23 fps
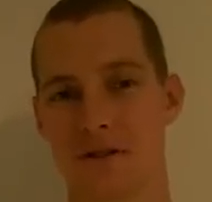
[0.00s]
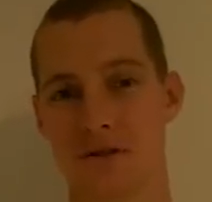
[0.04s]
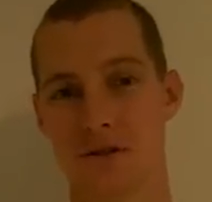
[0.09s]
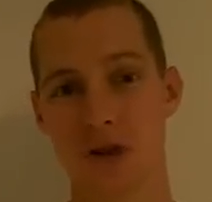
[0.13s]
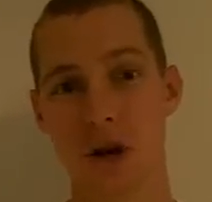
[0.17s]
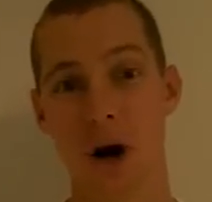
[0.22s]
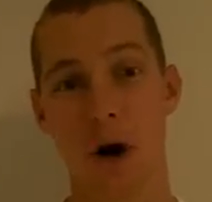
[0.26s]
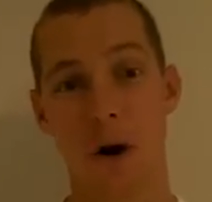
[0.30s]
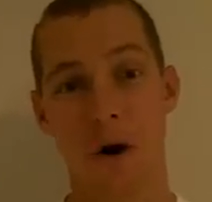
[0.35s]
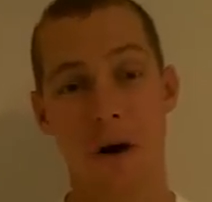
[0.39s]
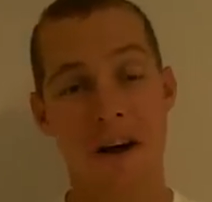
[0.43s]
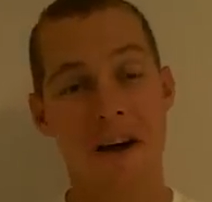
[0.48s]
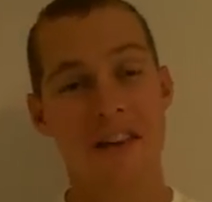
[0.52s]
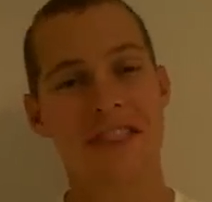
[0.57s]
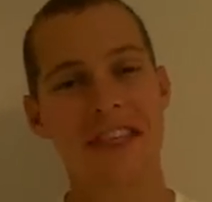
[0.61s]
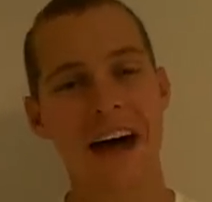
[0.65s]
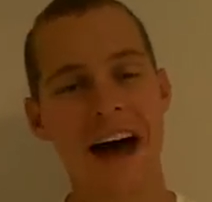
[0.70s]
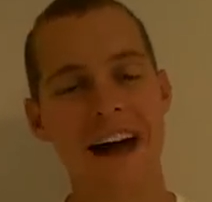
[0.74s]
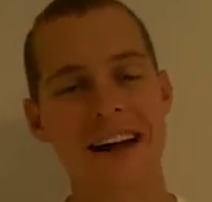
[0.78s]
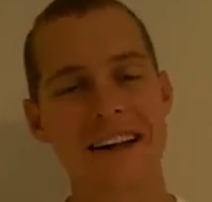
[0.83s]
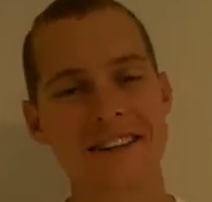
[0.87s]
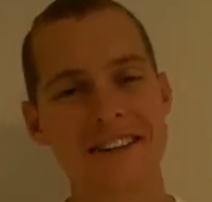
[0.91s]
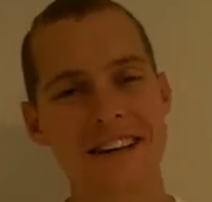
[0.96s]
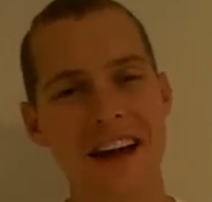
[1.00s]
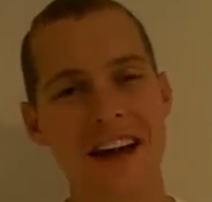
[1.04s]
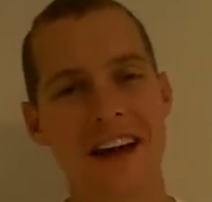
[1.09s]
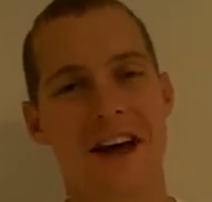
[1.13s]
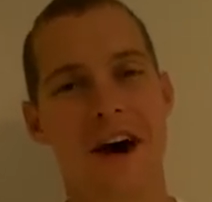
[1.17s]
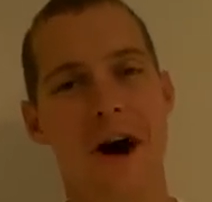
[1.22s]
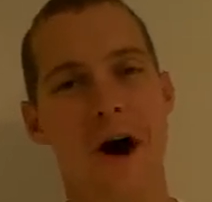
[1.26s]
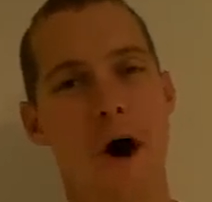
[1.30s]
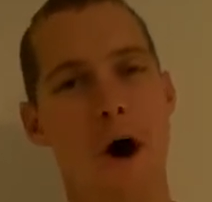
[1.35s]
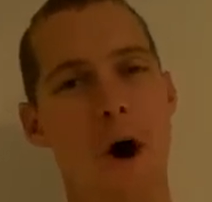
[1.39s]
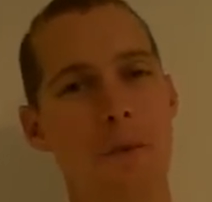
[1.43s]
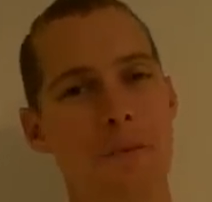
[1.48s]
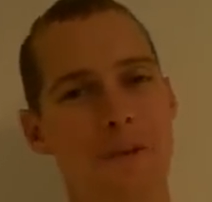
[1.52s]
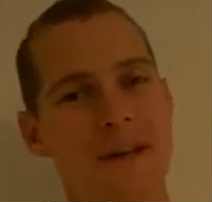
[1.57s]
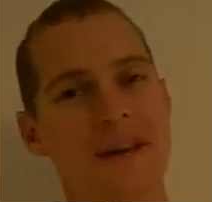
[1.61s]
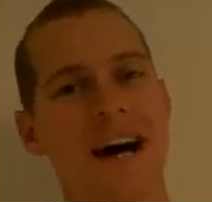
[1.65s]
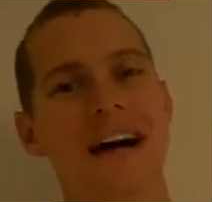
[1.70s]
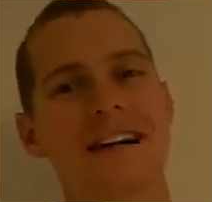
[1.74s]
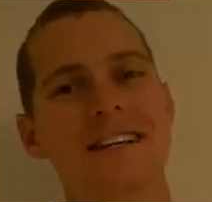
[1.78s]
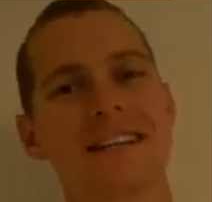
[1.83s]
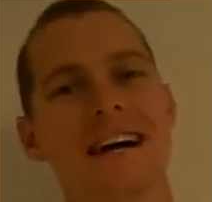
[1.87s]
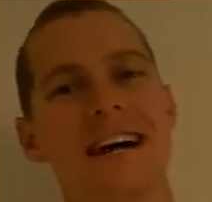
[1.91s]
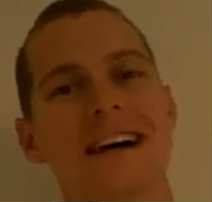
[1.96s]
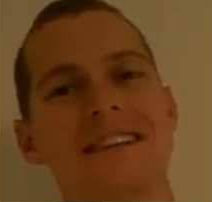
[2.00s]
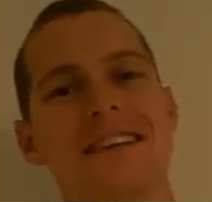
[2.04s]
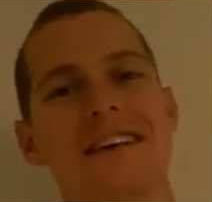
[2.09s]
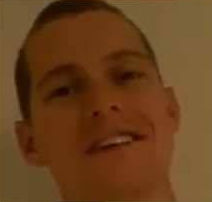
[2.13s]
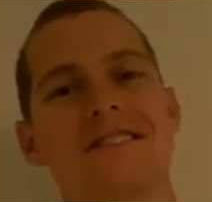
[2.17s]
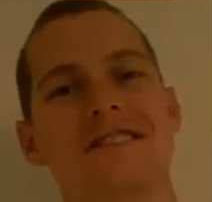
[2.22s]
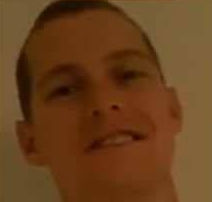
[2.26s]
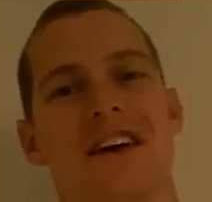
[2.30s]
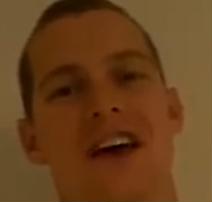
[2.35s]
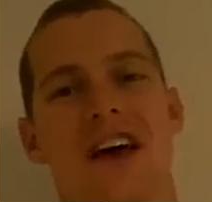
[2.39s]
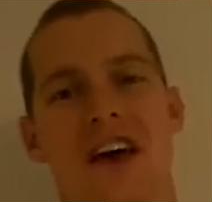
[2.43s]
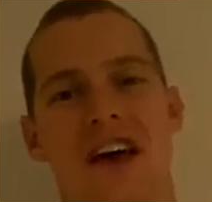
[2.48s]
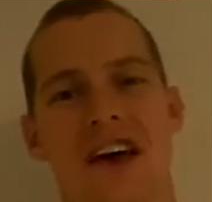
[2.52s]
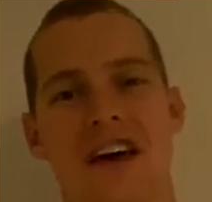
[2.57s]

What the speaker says: So that is it. Hope you guys like this.